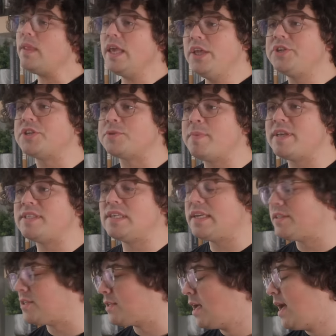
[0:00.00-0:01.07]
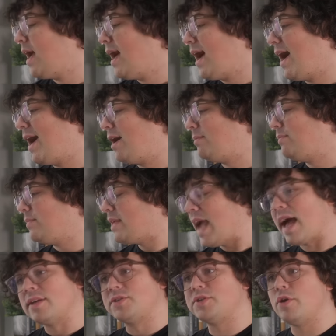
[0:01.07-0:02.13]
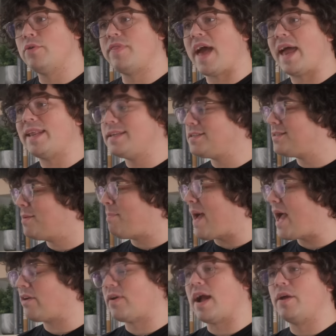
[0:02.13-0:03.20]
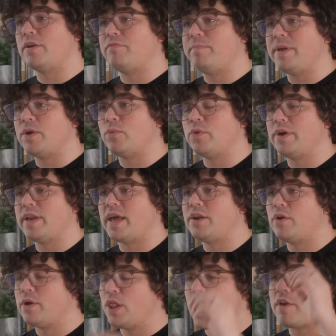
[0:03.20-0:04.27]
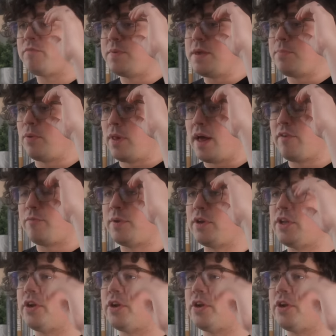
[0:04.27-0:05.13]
it just made sense. So that is the background of Bentwood. I know a lot of people have been